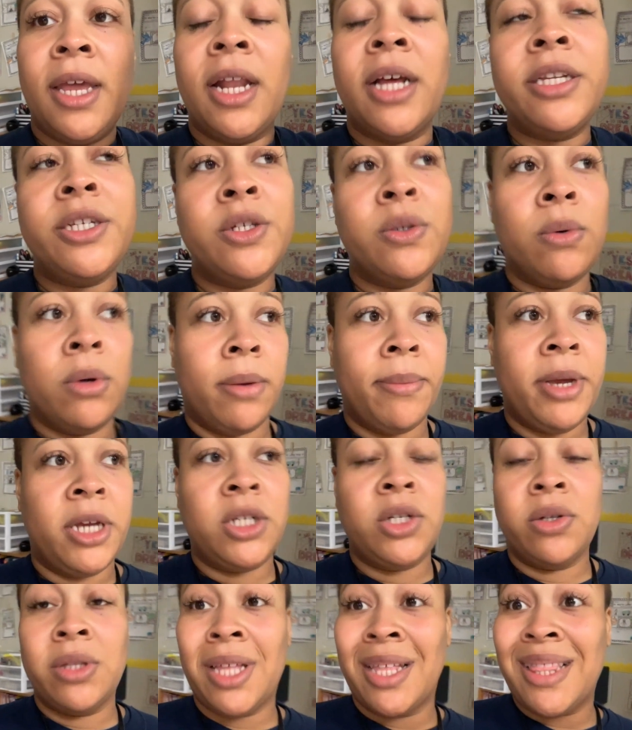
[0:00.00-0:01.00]
I just want to make
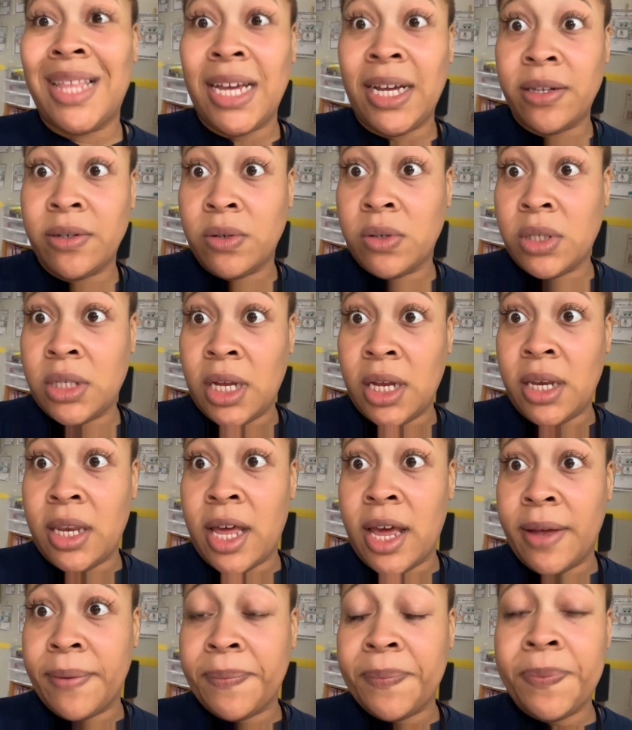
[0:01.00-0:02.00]
sure that they understand
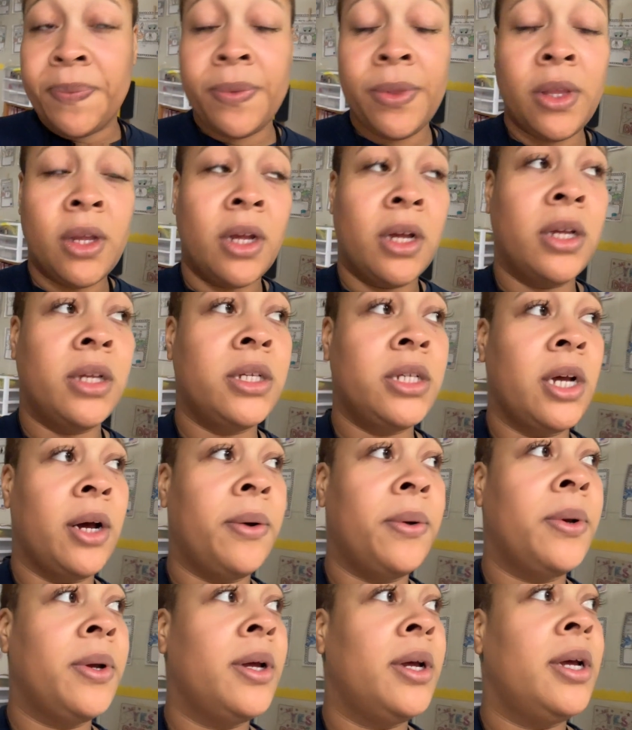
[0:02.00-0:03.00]
that.
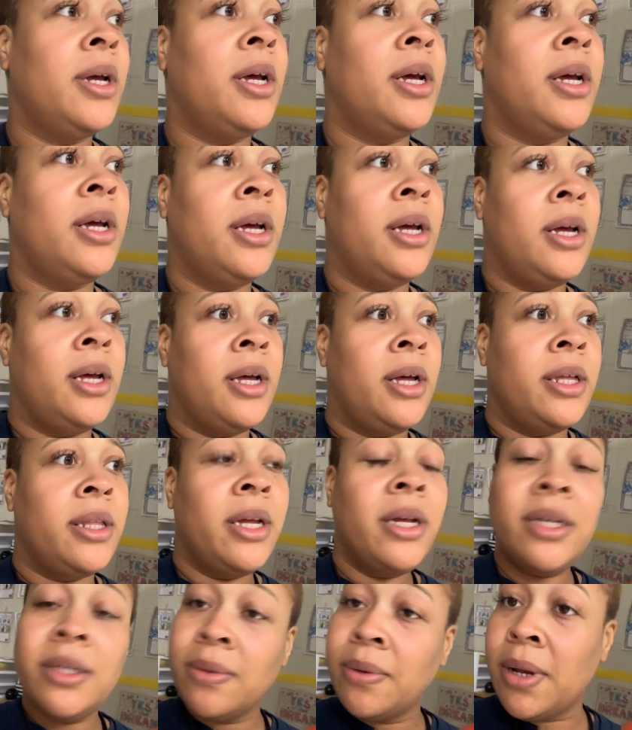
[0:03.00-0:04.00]
So
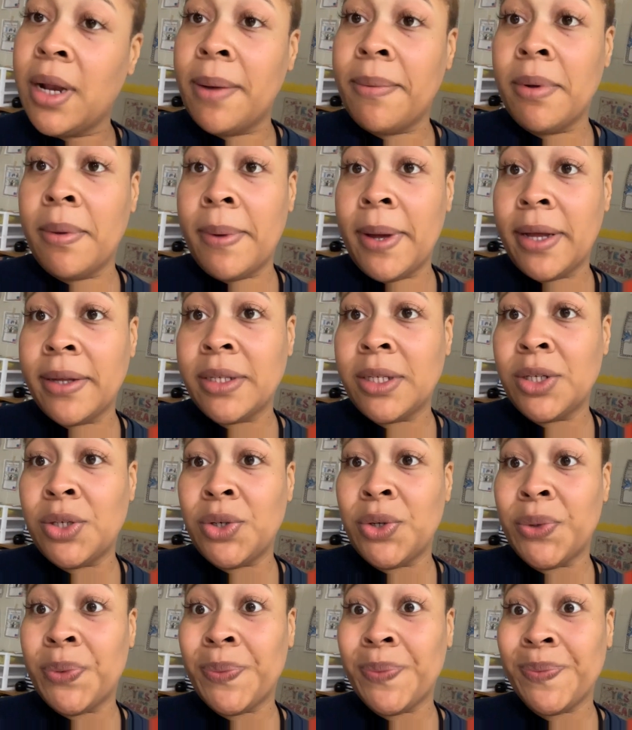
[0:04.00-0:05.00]
that's what I'm about to
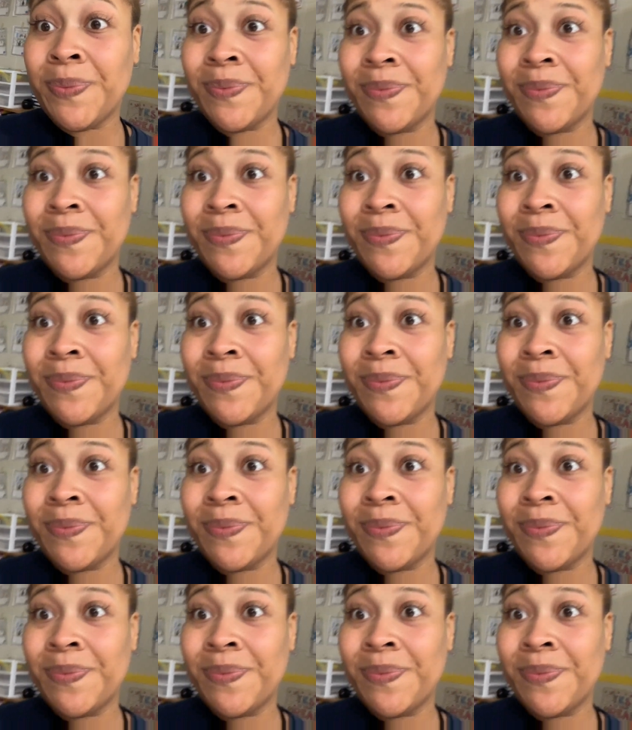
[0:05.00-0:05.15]
do.